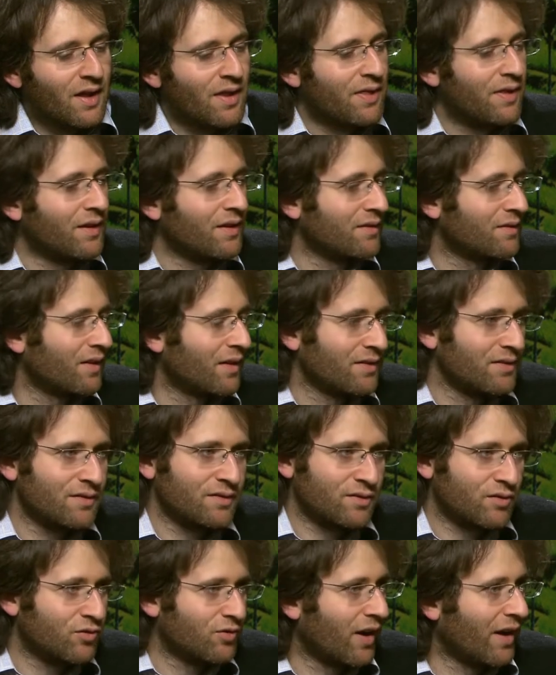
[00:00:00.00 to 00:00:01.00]
Things such
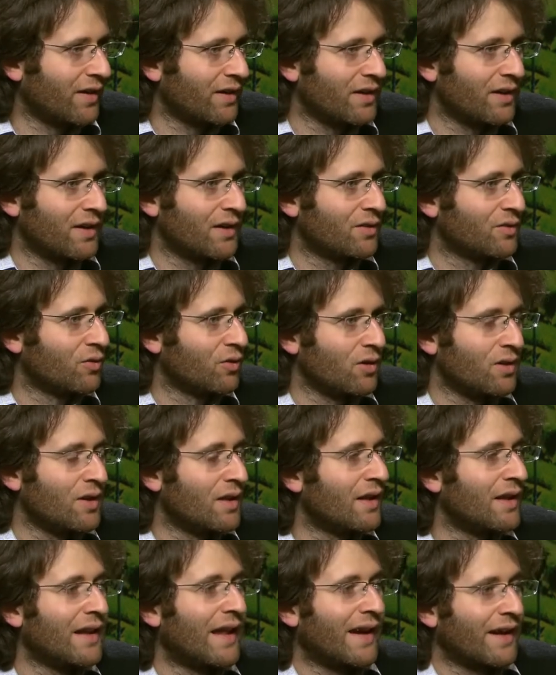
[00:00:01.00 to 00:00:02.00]
as credit or
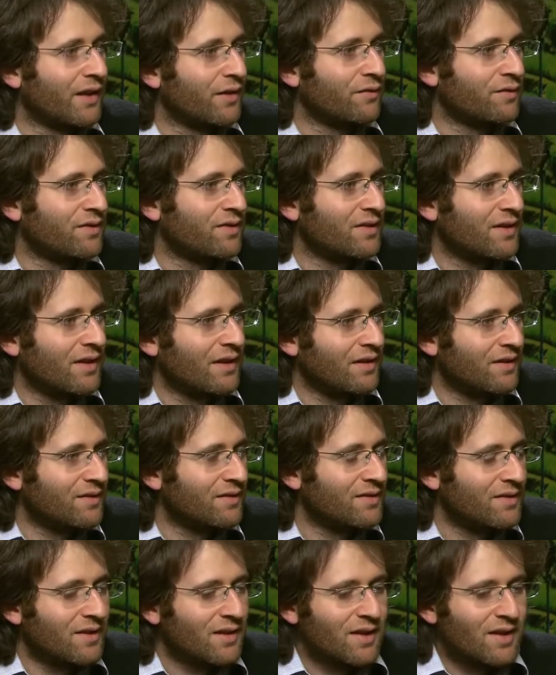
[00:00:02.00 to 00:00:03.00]
lack of
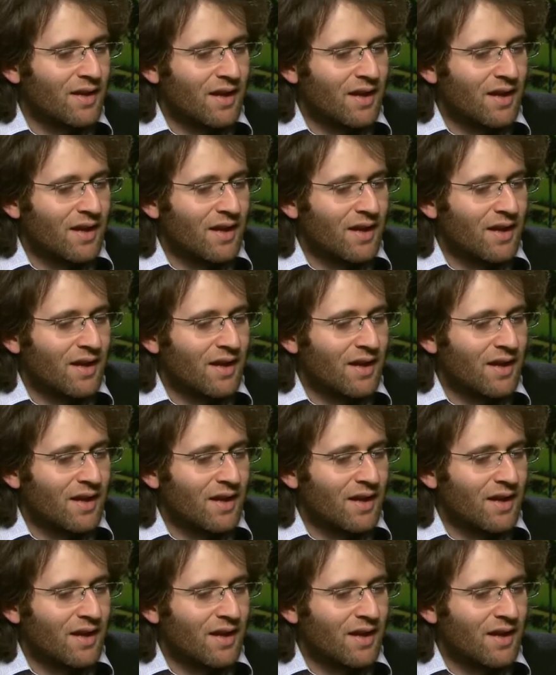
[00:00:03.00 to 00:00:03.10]
skills.